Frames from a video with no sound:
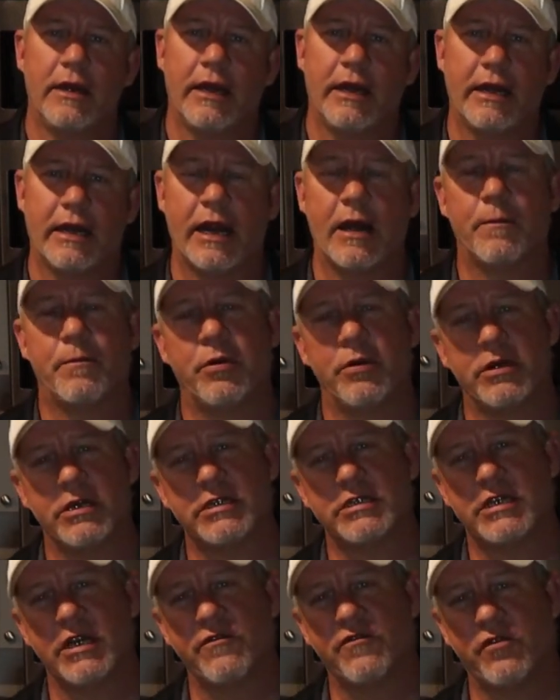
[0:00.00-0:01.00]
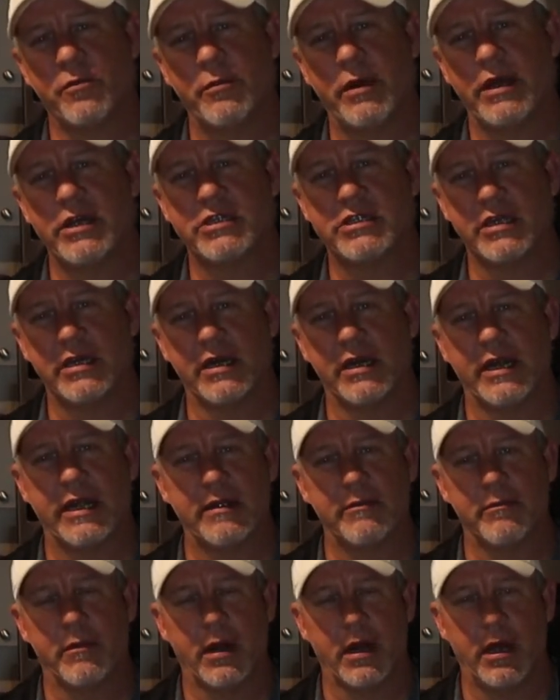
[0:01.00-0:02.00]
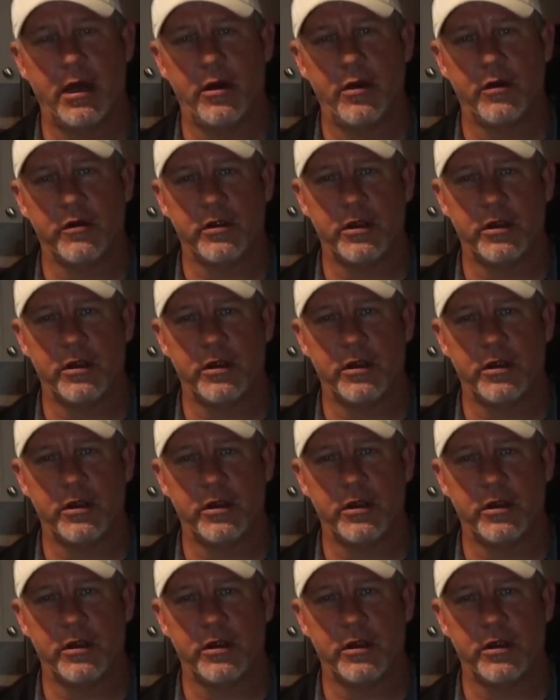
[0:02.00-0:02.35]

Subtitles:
And I'll put his information link below,